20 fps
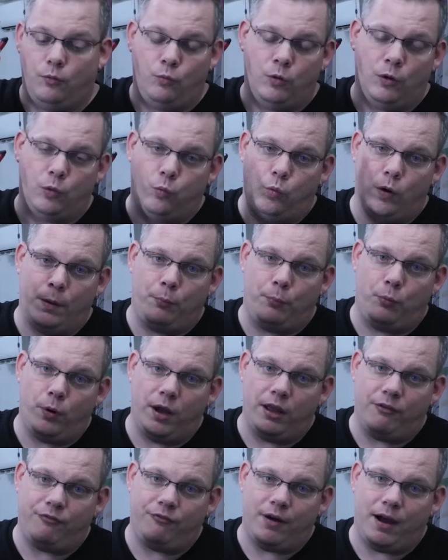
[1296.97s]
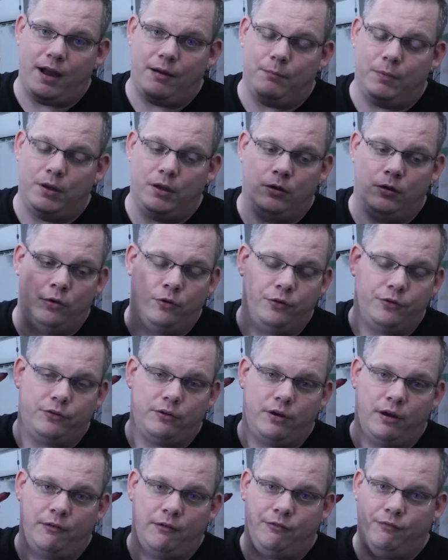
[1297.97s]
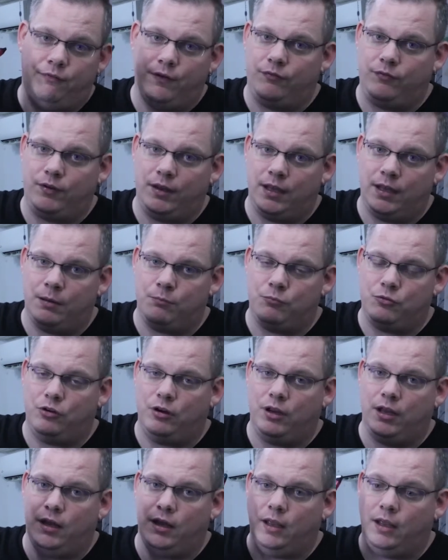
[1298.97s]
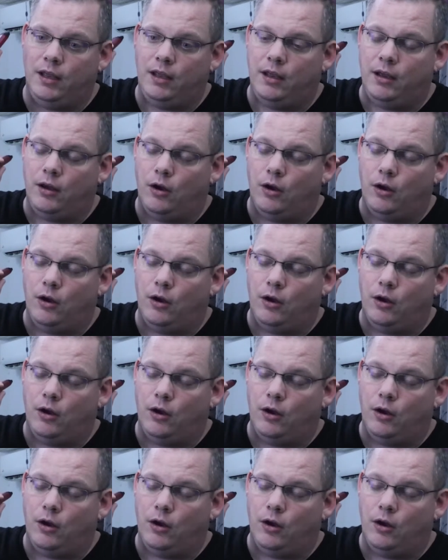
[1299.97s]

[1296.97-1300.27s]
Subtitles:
with 1.5 mils of 50 mg